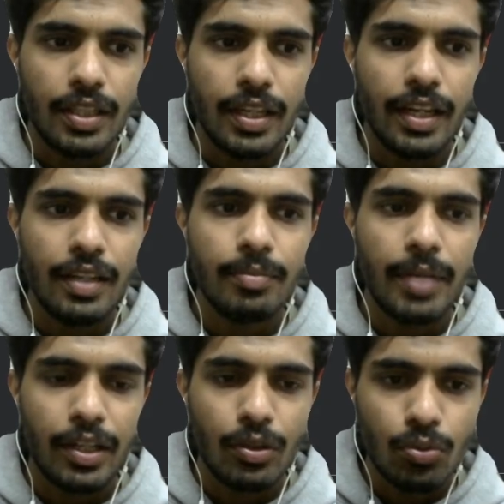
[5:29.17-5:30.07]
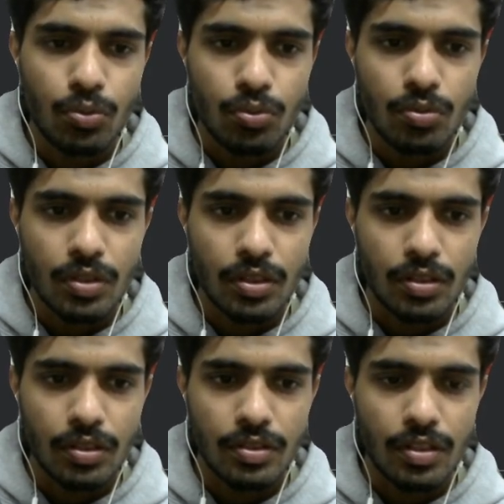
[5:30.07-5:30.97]
n by 2
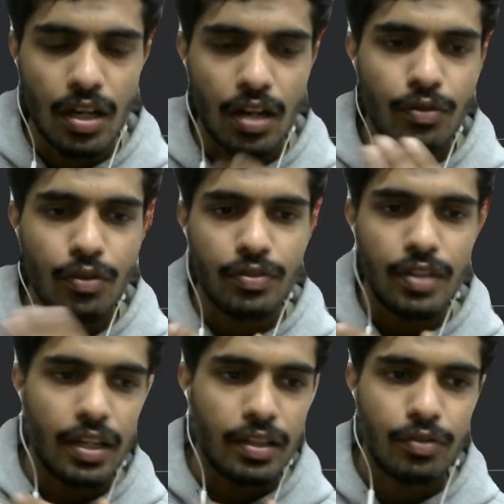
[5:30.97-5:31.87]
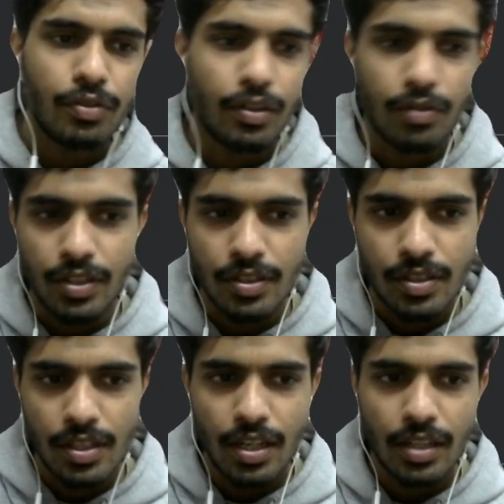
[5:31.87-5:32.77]
is the half of that
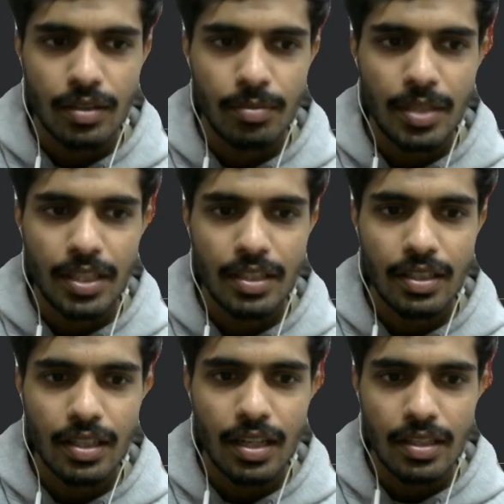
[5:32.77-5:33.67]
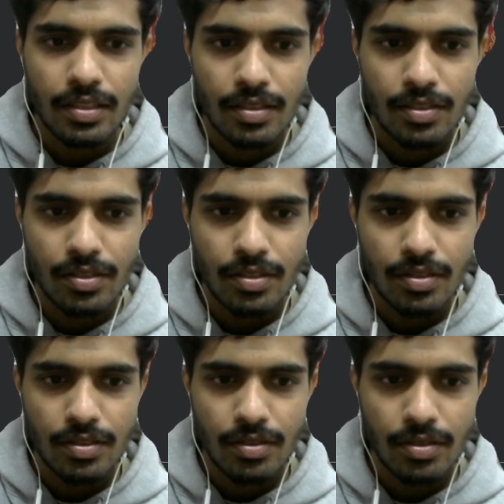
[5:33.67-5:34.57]
frequency, and the median class is
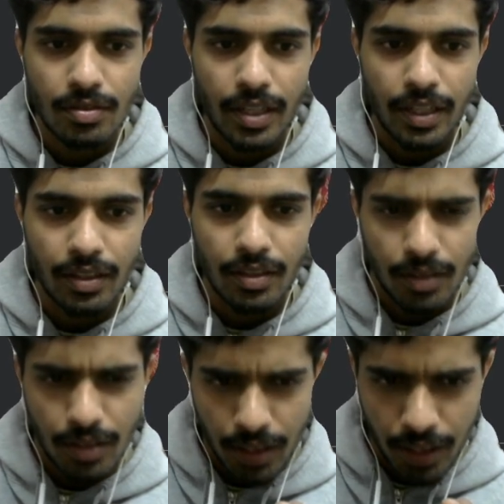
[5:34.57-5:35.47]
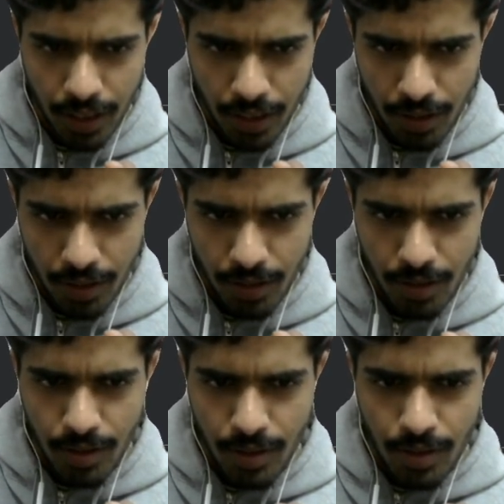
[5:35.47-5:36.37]
just like cutting
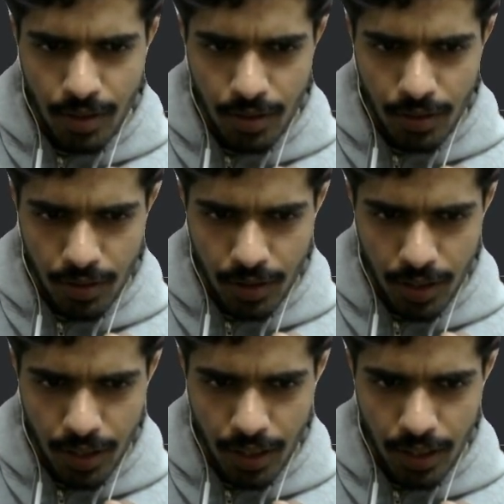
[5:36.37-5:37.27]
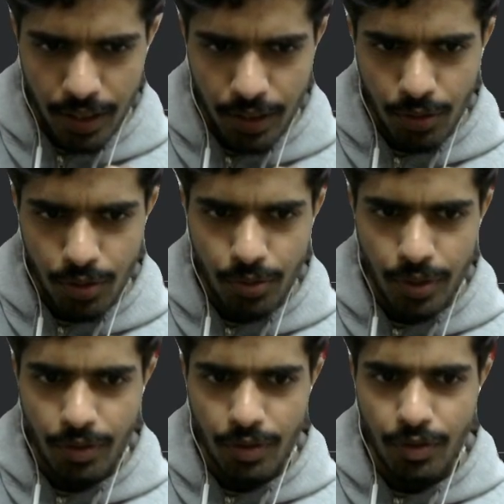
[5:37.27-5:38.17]
nearly to the
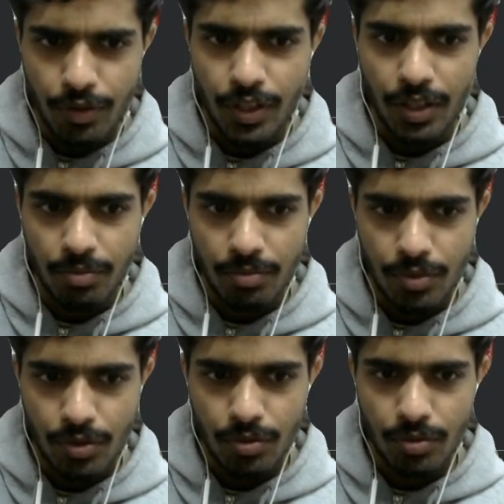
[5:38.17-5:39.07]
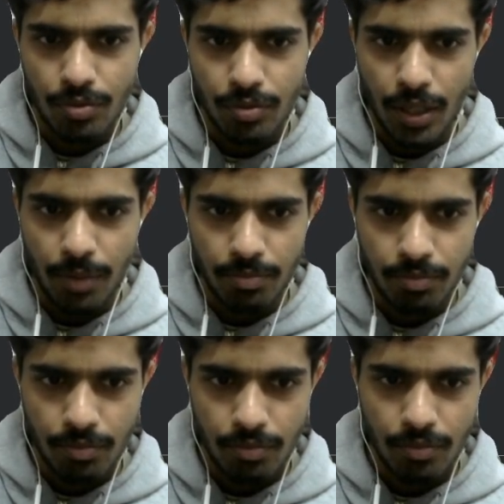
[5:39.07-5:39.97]
2150. So yeah,
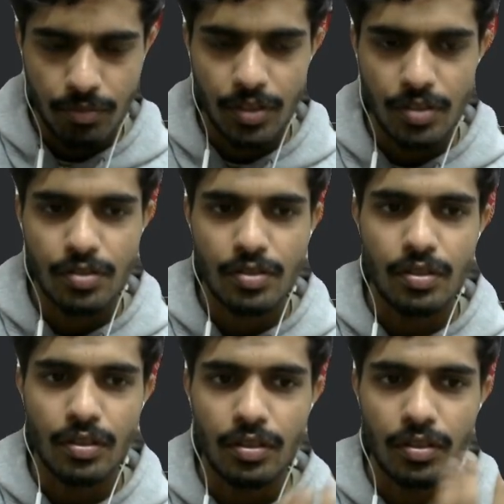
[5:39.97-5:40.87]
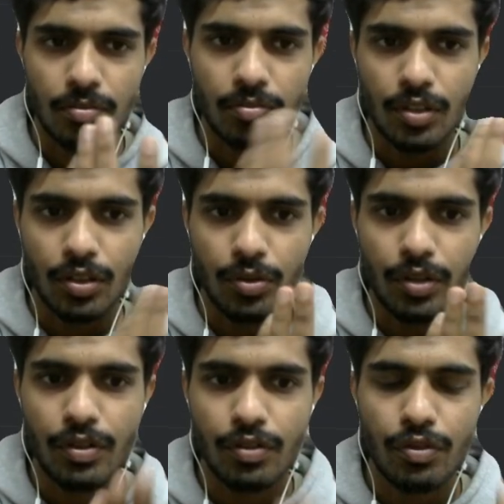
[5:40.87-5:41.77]
this is the
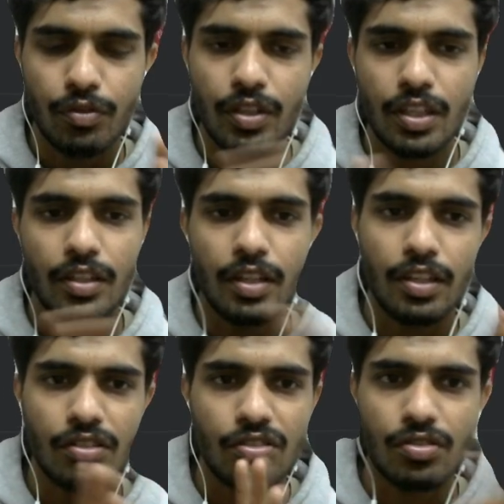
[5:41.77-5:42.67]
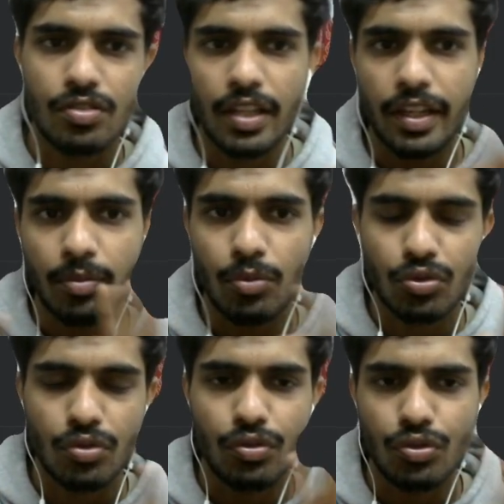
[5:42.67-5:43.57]
2150 range is like
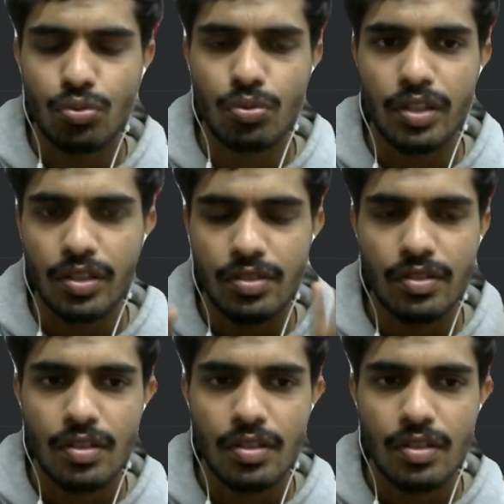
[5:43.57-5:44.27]
most of the students